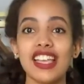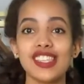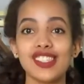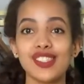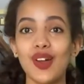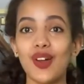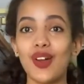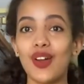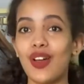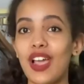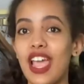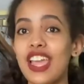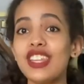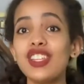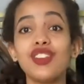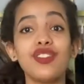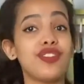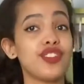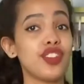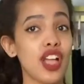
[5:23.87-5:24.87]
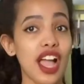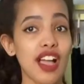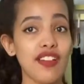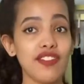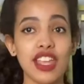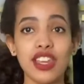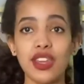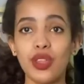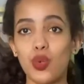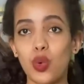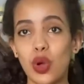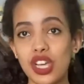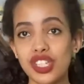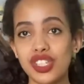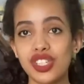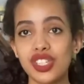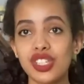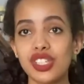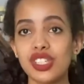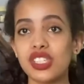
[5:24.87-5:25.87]
So, and if you have any
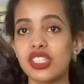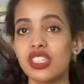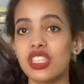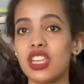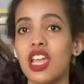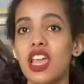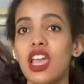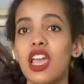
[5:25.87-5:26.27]
questions,